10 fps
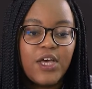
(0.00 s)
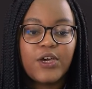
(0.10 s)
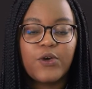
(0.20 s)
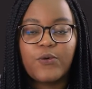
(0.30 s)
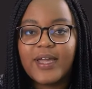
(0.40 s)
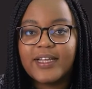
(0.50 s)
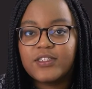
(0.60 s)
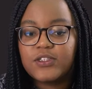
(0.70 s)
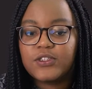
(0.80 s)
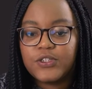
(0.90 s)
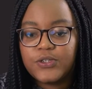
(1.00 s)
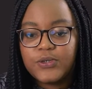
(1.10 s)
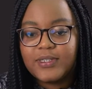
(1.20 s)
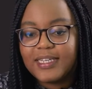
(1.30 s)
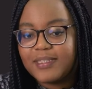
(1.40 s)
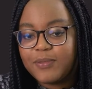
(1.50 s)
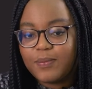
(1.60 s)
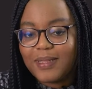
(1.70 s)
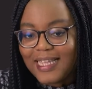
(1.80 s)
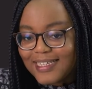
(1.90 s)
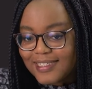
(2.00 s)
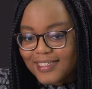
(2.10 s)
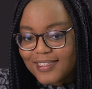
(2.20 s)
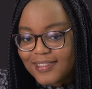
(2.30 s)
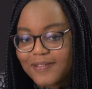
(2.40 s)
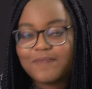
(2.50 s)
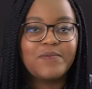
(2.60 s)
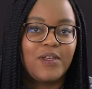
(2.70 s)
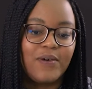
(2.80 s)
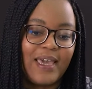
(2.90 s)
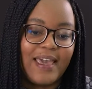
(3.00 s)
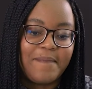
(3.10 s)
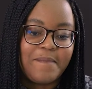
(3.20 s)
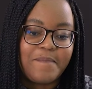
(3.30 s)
correct to 2 decimal places. Okay.